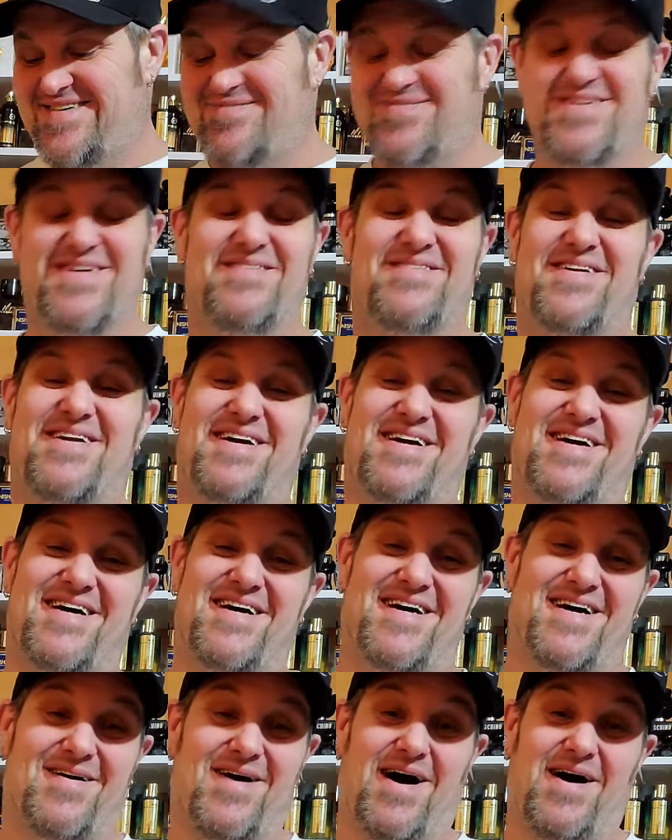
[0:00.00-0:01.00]
Believe it or not,
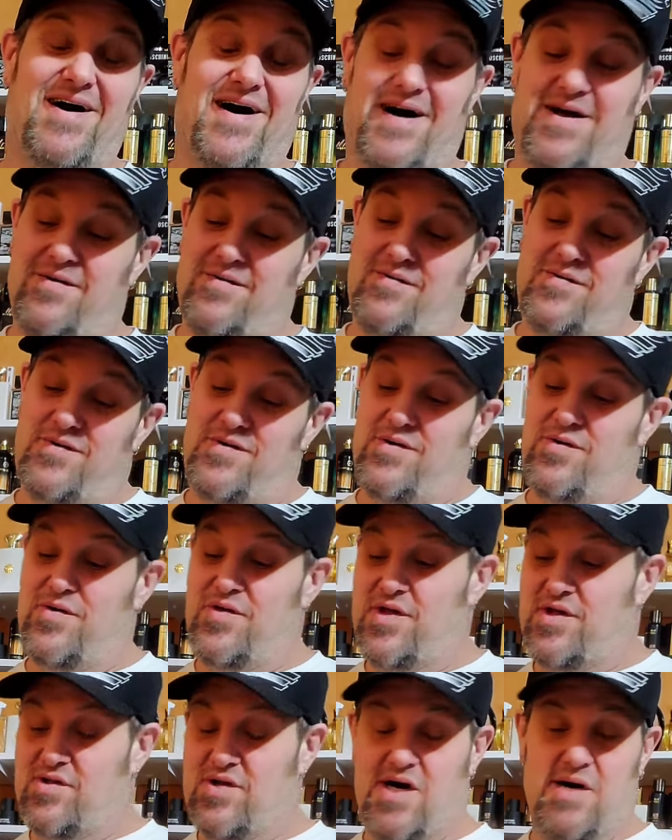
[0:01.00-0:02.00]
I, I don't go to the
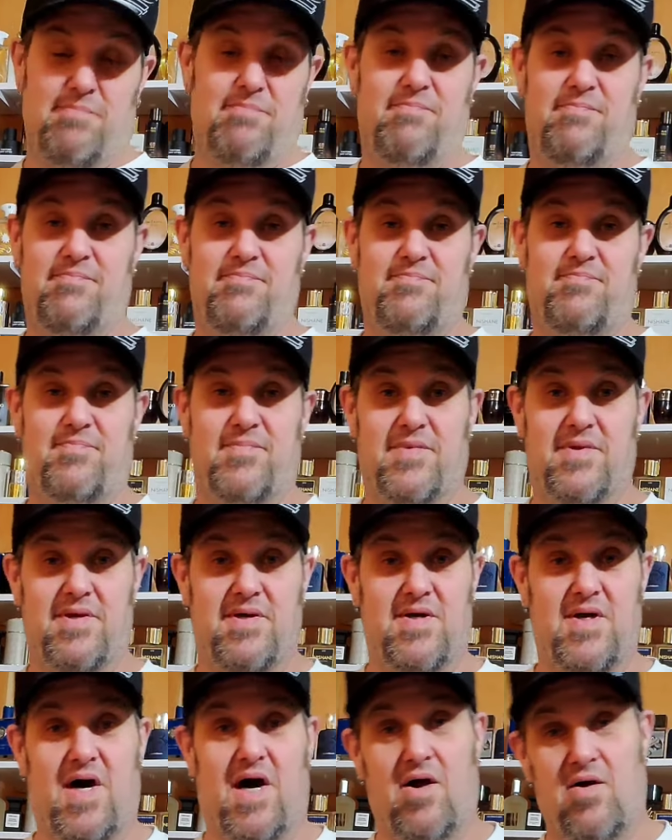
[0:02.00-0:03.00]
club.
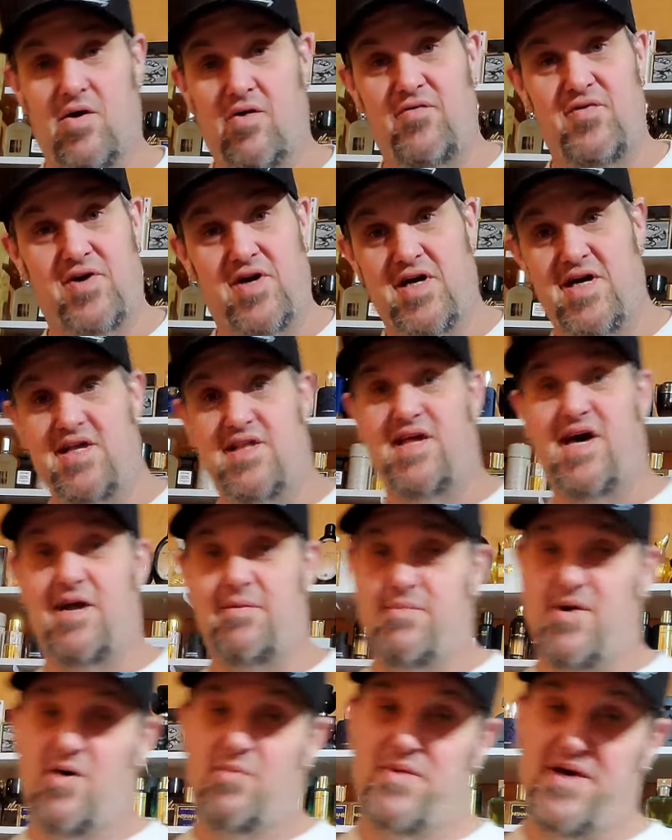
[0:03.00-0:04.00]
I don't know if you could get that
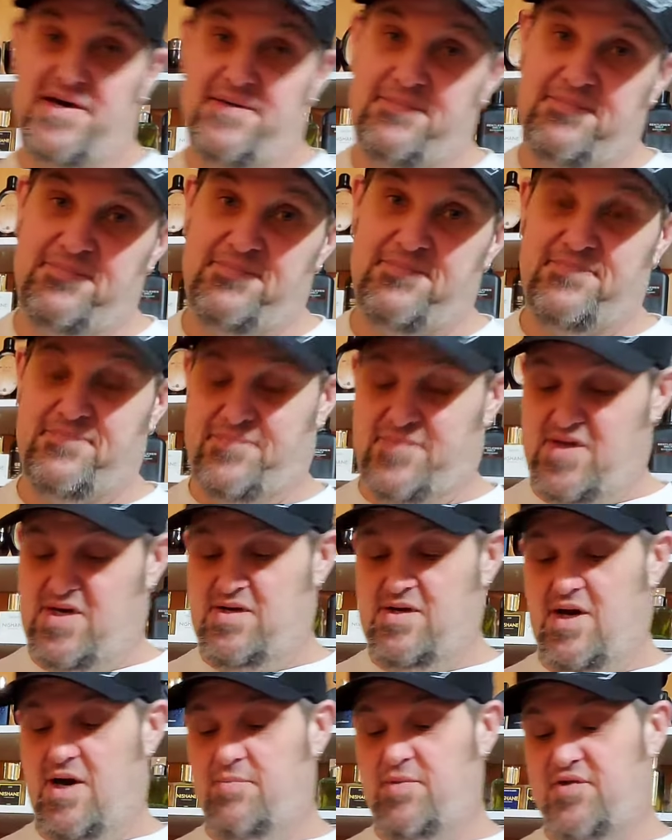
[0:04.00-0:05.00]
about me.
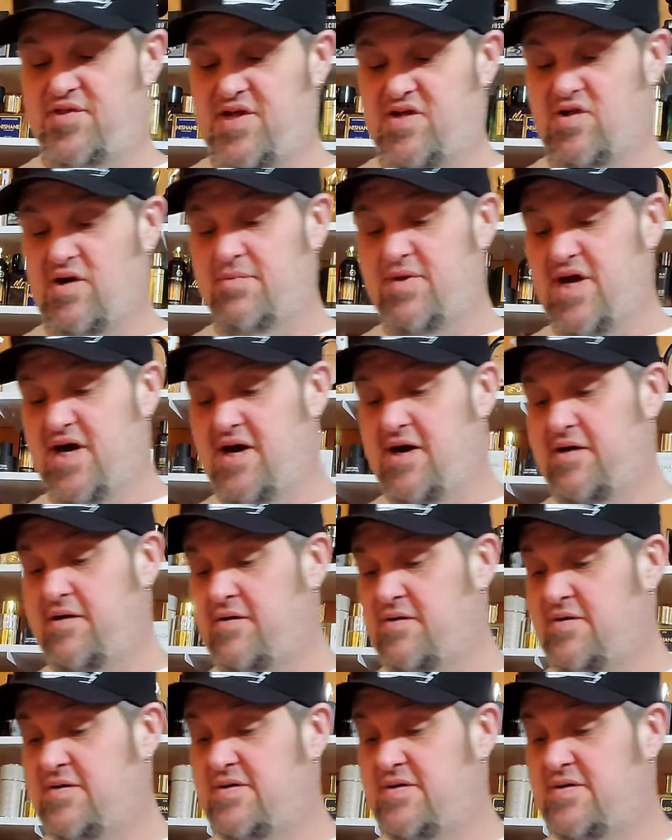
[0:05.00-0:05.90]
I'm not the club guy.